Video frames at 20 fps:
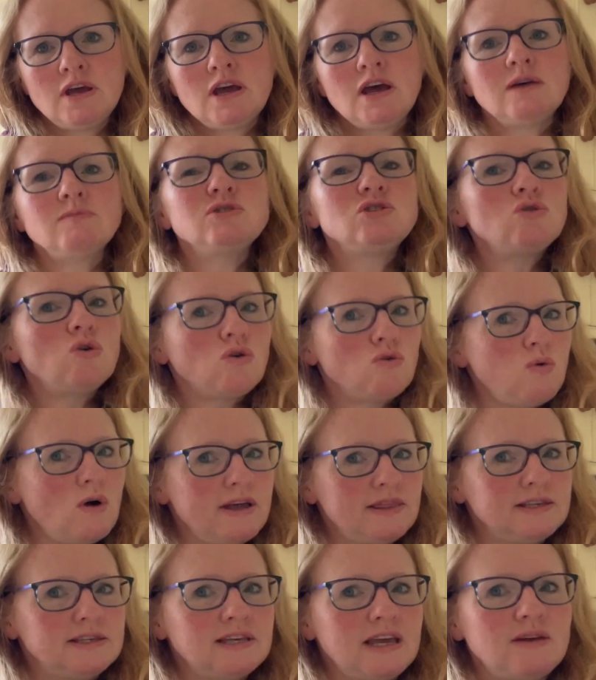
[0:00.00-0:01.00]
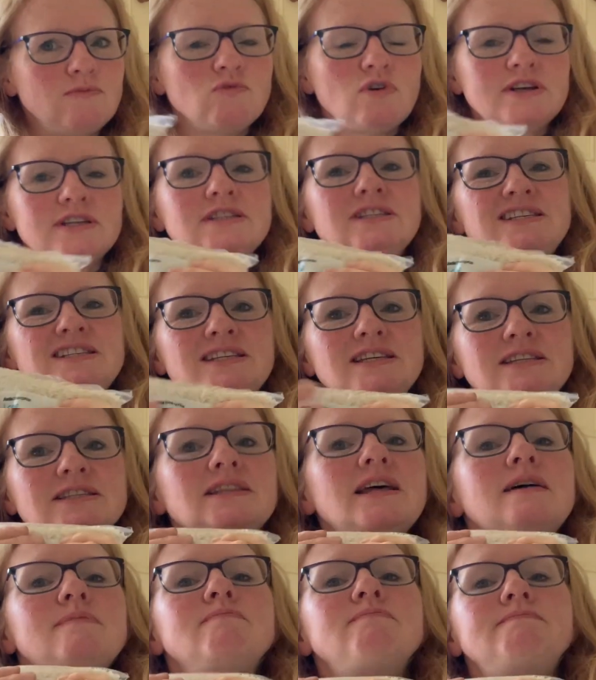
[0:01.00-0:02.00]
It's not quite the same rice. This is
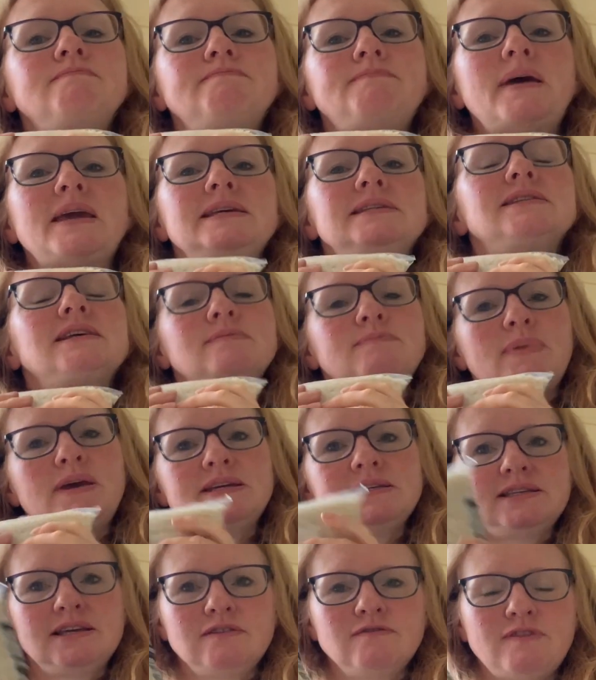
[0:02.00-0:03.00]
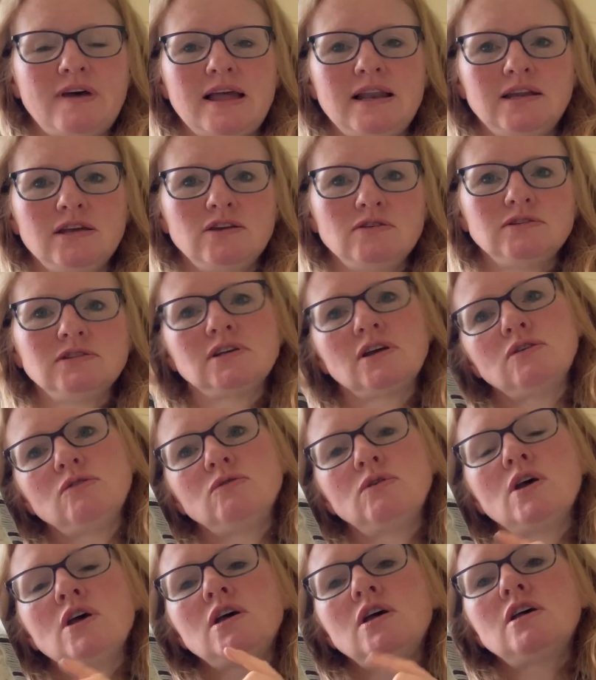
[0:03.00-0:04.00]
their basic value. So
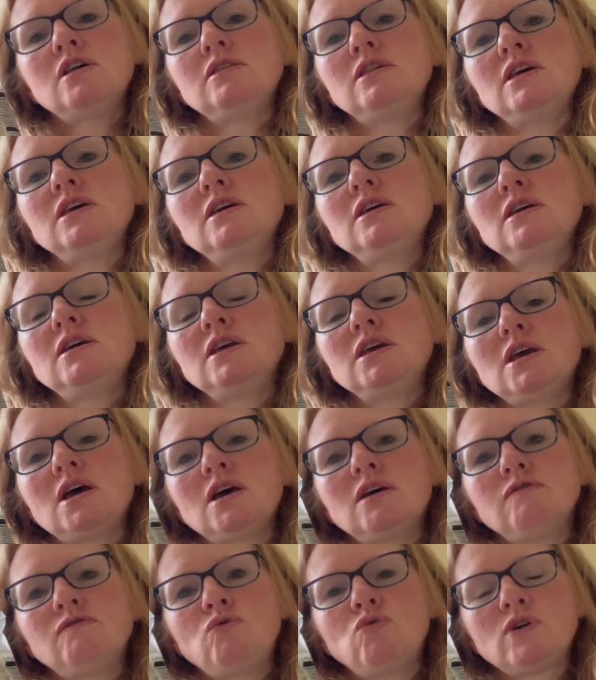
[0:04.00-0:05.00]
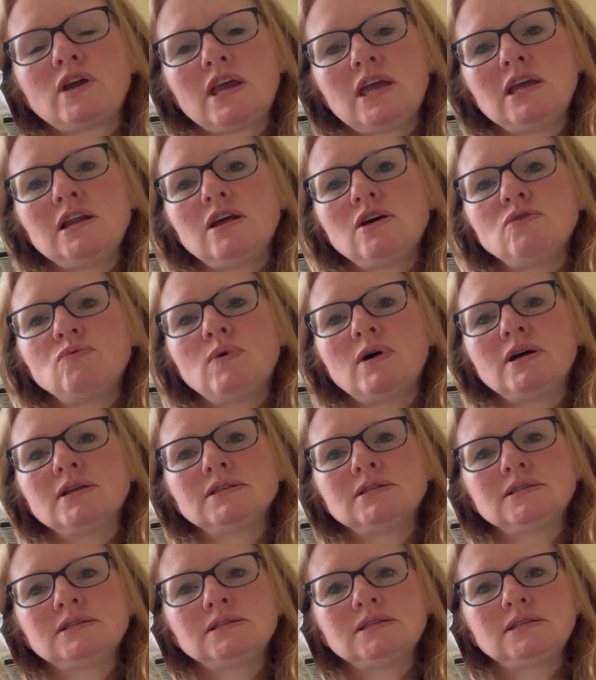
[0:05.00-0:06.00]
the 4 kilo
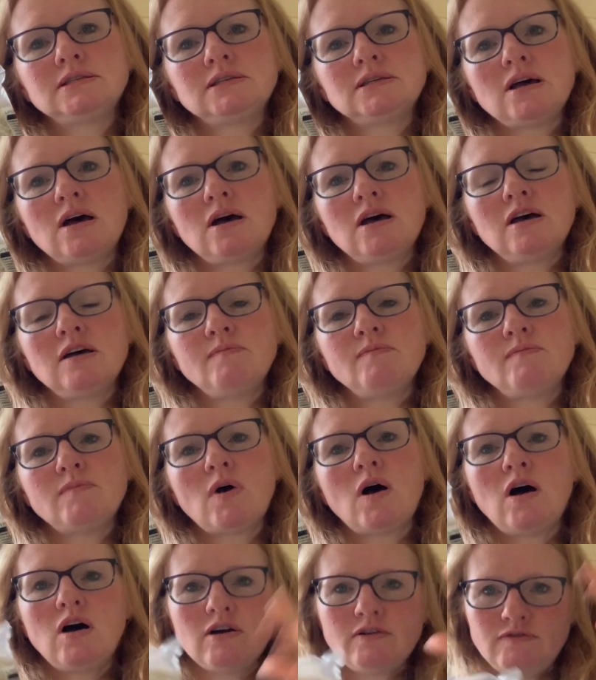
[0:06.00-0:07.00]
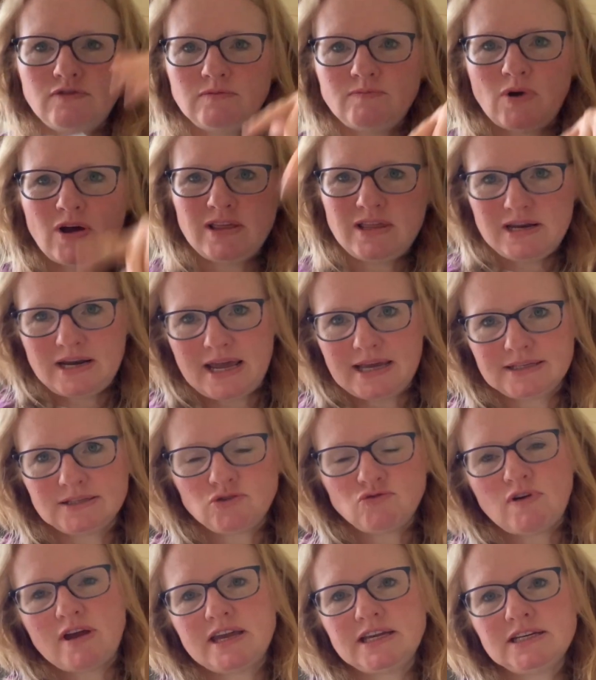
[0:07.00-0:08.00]
ones are if you buy the next
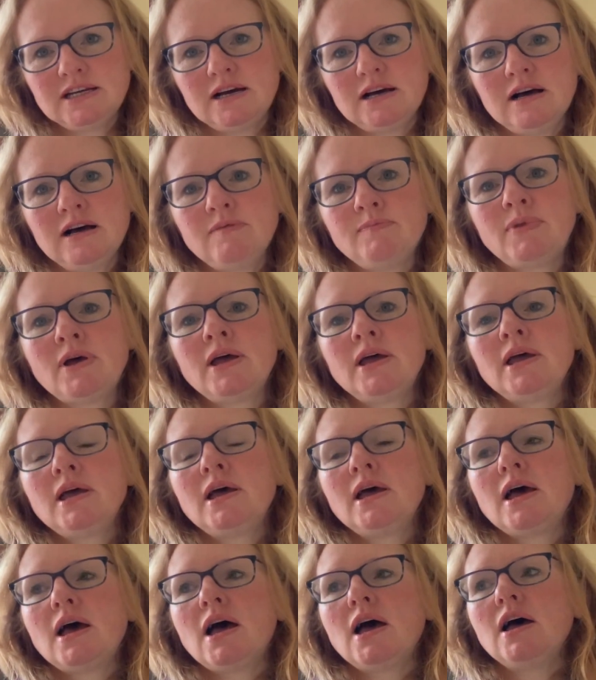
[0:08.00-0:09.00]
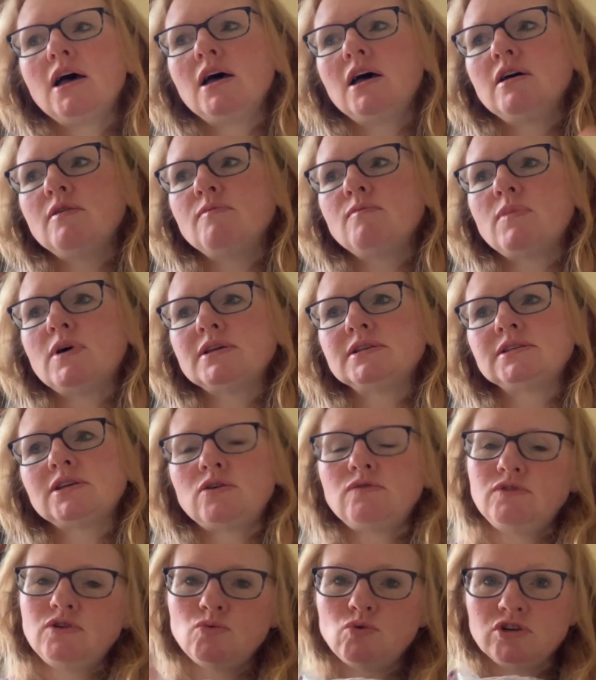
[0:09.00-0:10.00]
grade up. So
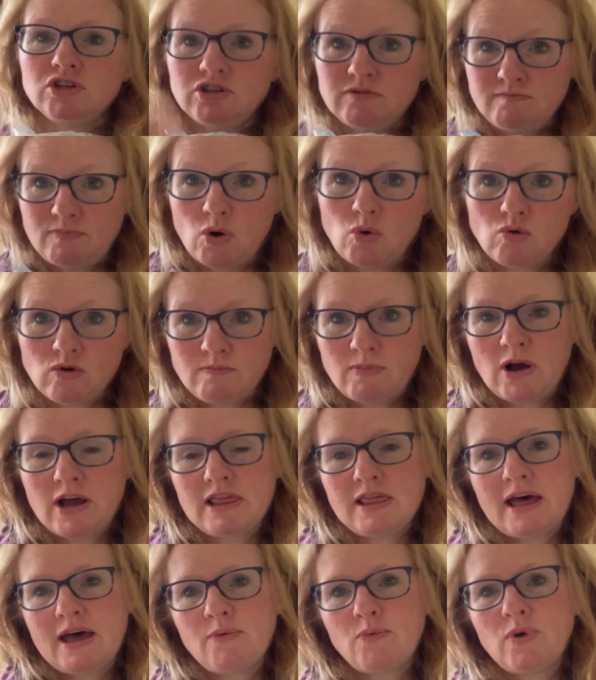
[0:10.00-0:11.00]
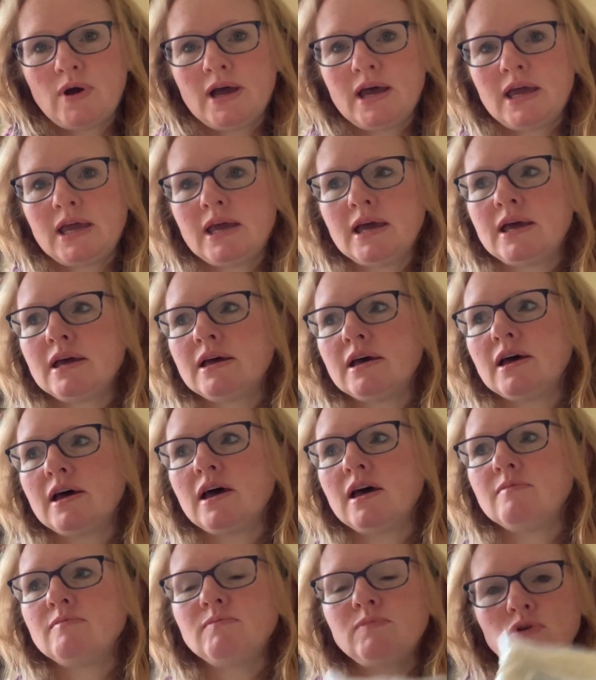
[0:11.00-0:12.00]
if you want to bulk buy that way,
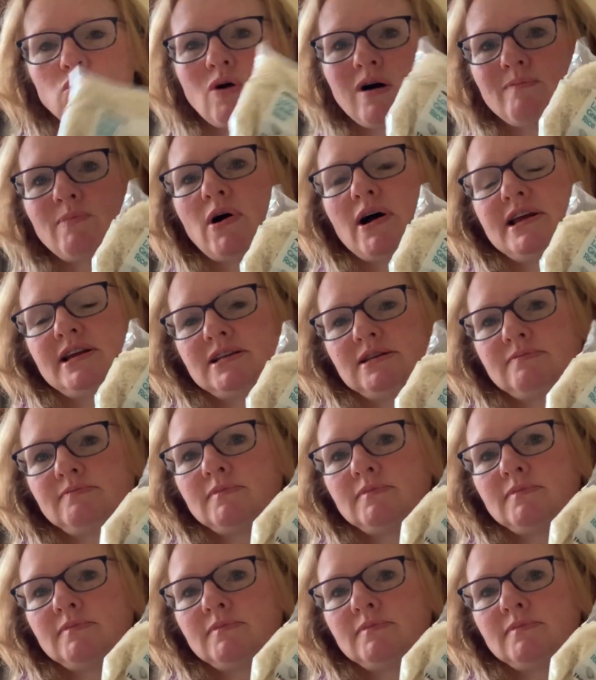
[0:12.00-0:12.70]
you are buying